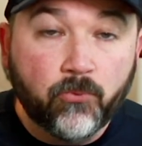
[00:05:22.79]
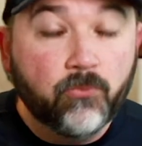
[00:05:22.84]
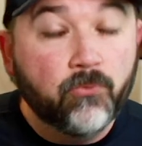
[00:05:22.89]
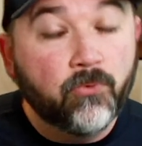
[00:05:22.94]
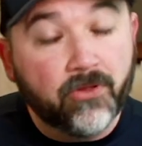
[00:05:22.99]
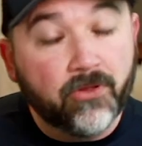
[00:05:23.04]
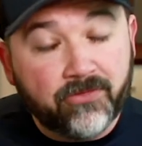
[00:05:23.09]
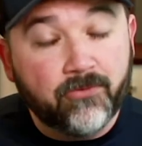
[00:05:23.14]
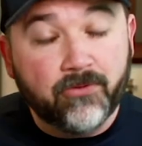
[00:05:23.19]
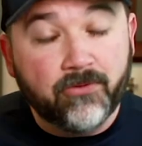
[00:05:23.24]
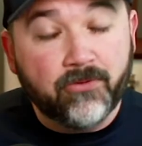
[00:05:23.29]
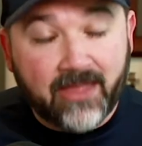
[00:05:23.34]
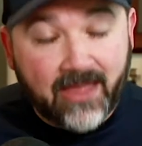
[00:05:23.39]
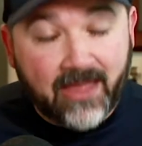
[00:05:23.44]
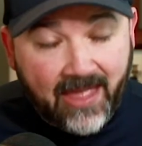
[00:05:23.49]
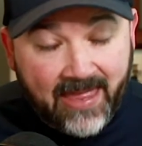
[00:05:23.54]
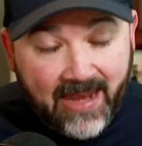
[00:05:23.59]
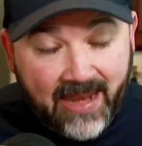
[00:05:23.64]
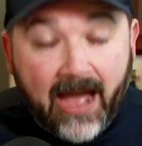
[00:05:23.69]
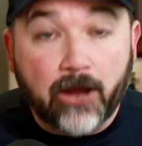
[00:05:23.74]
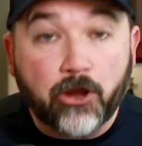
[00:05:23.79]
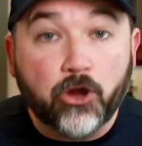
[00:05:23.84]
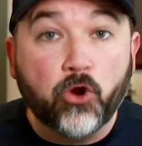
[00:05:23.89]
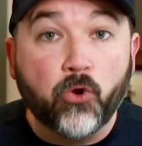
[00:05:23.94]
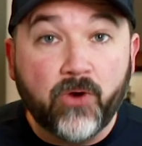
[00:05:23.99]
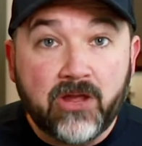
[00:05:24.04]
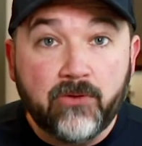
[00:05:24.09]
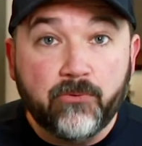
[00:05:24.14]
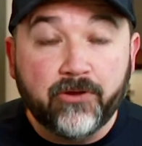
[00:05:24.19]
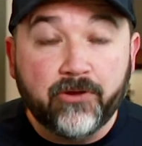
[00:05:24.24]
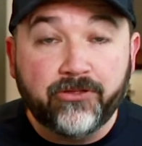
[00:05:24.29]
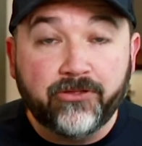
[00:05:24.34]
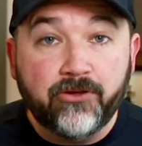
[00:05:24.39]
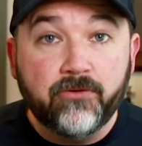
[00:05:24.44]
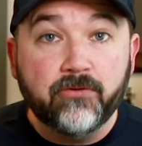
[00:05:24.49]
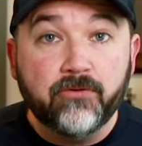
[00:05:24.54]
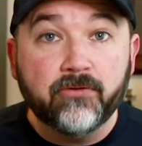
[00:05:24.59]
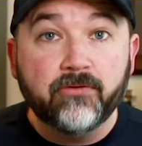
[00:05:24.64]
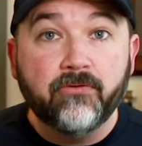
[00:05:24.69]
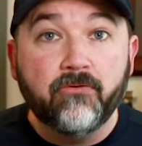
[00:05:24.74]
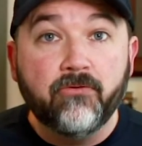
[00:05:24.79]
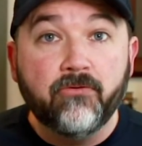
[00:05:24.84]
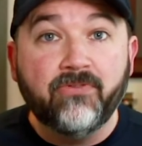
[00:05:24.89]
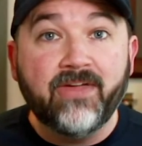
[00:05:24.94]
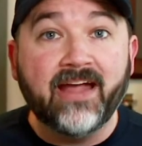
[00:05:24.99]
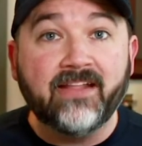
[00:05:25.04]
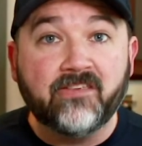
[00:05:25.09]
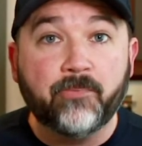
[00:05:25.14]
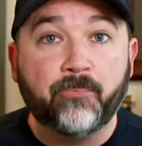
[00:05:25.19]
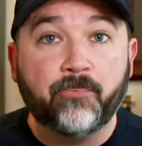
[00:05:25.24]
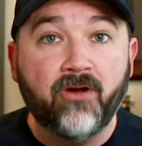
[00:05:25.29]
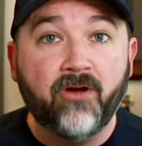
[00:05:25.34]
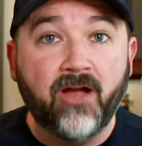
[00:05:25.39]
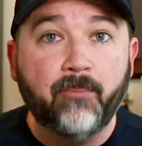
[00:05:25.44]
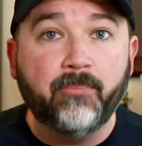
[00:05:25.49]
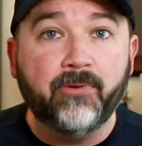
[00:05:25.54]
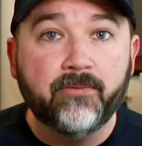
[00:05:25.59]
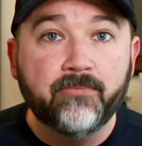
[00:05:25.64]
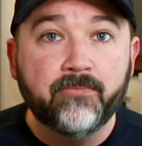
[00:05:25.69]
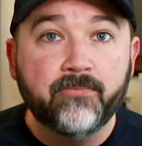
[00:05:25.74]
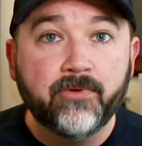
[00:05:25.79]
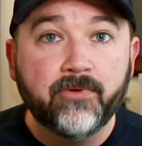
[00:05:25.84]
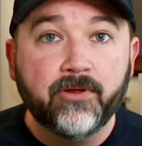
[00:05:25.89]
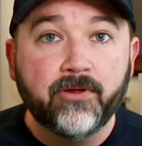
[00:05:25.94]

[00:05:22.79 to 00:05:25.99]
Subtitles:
Well, and I agree with you. That's a problem.